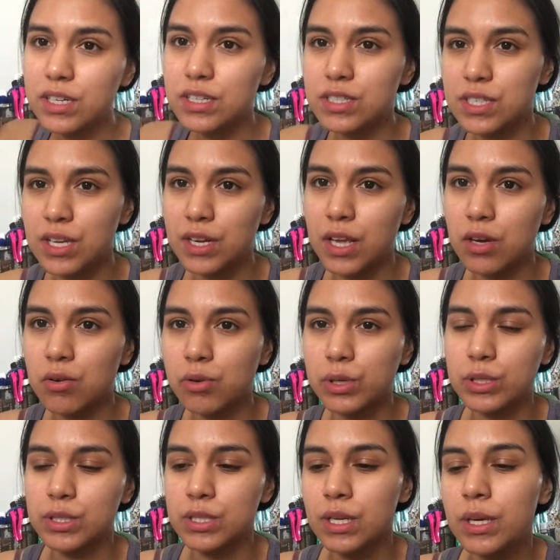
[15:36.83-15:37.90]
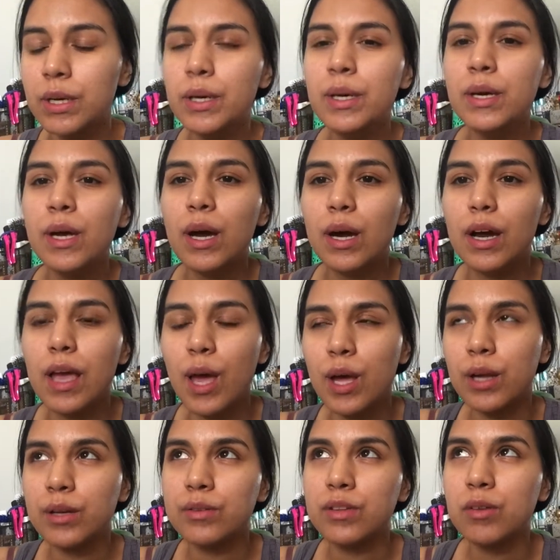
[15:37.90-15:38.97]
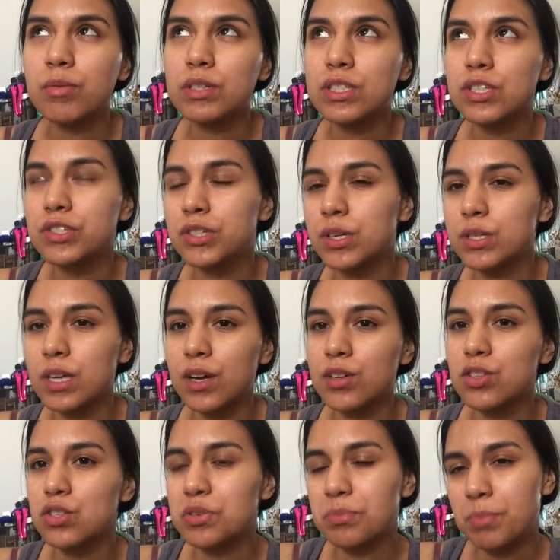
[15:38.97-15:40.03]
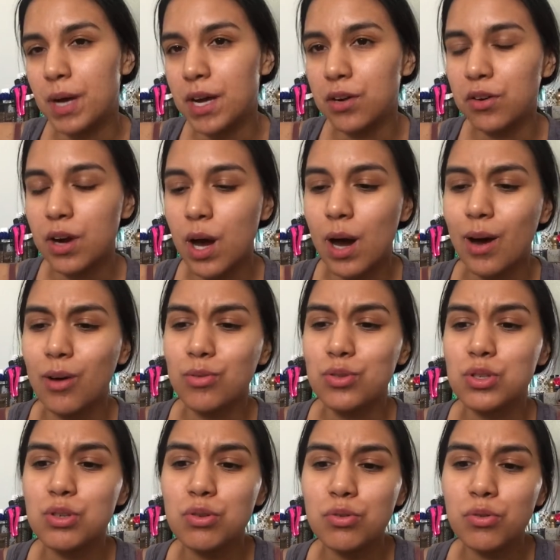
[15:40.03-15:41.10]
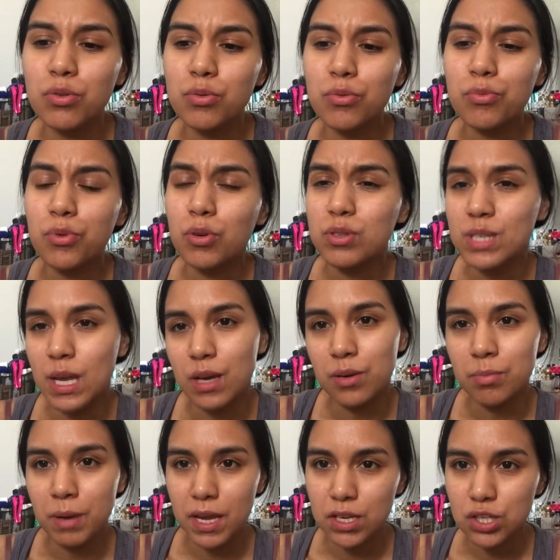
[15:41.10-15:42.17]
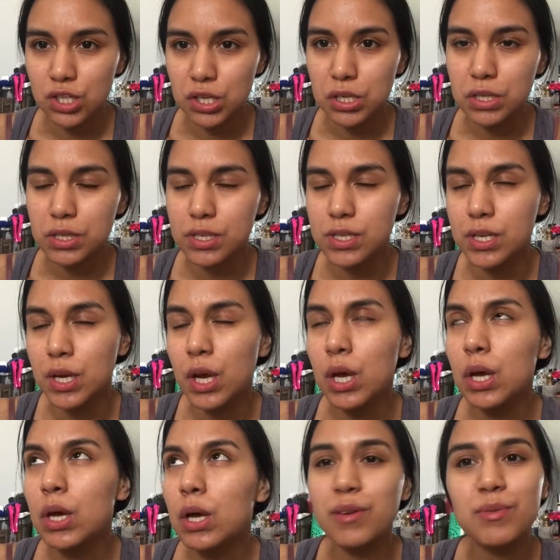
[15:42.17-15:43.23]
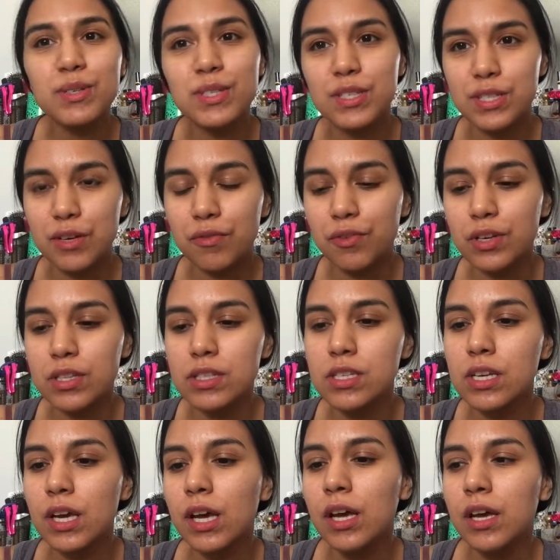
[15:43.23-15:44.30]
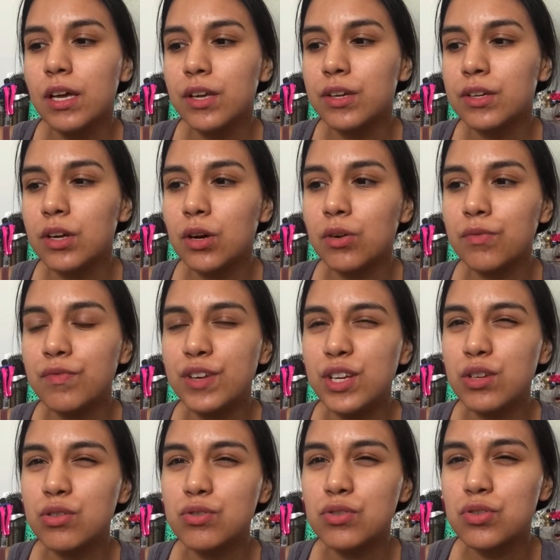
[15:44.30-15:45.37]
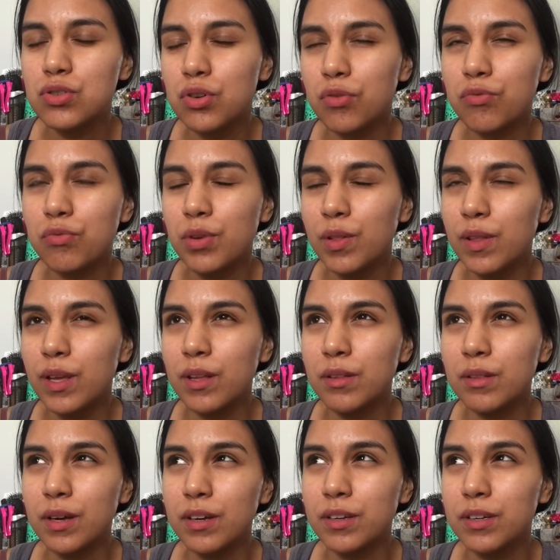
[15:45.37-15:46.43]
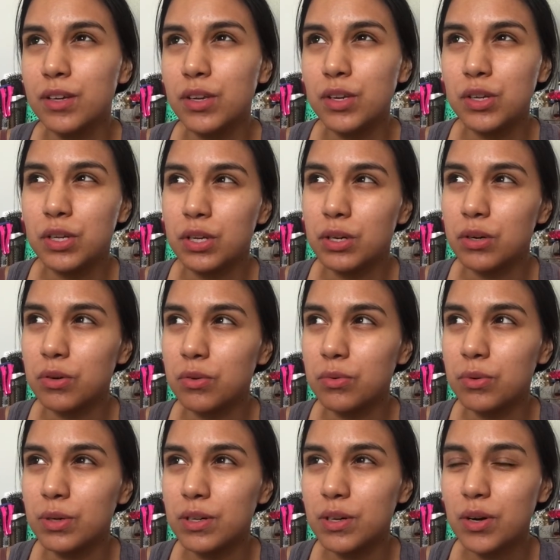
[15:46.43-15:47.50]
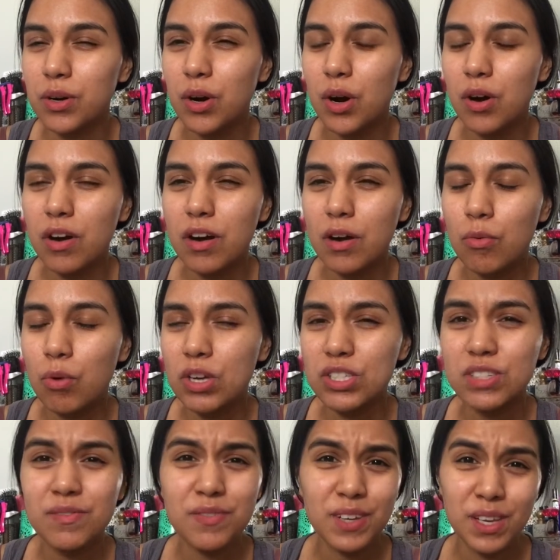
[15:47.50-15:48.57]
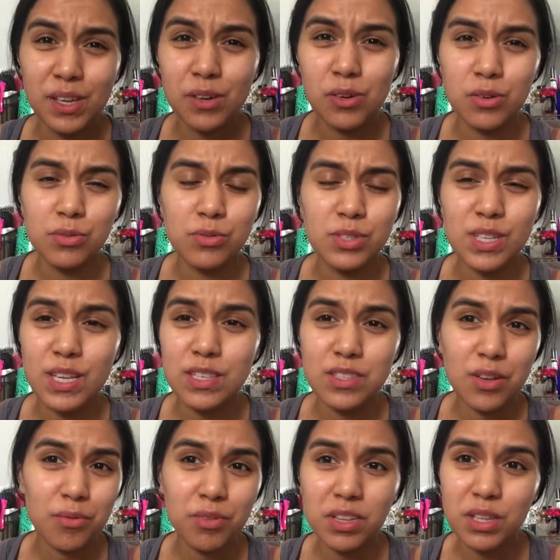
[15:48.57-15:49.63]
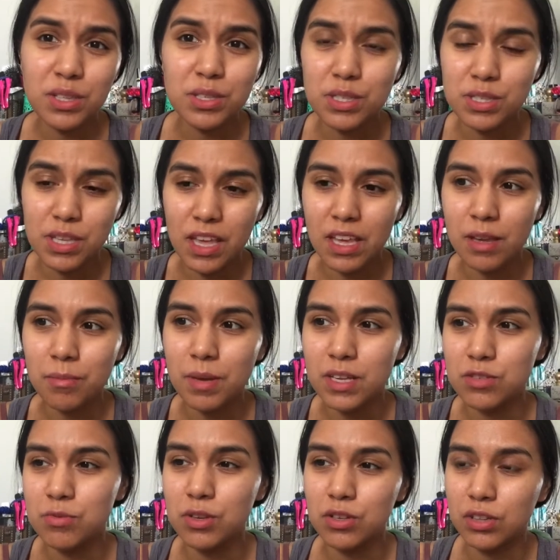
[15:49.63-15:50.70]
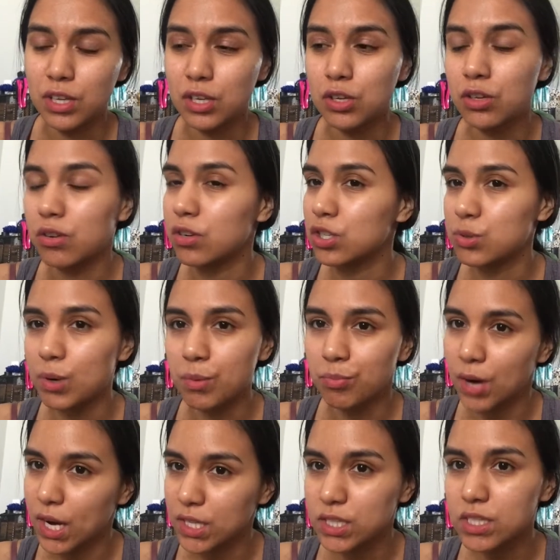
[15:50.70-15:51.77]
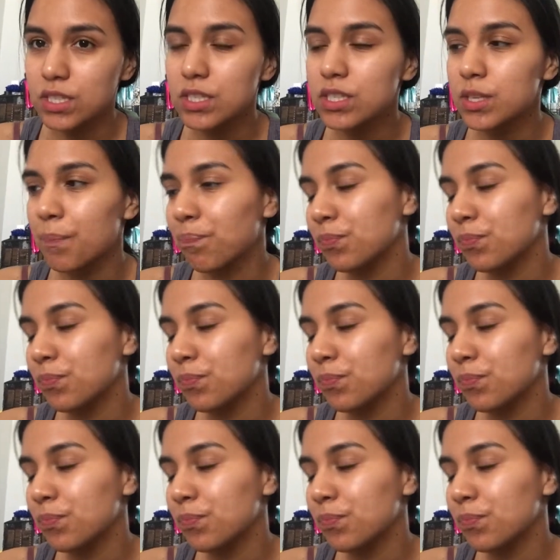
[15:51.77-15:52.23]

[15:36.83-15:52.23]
In a CNA course and they were teaching us how to do a bed or how to rotate a patient it was different you know videos don't really like you know watching videos it's not really the same as when you like you know you're doing practice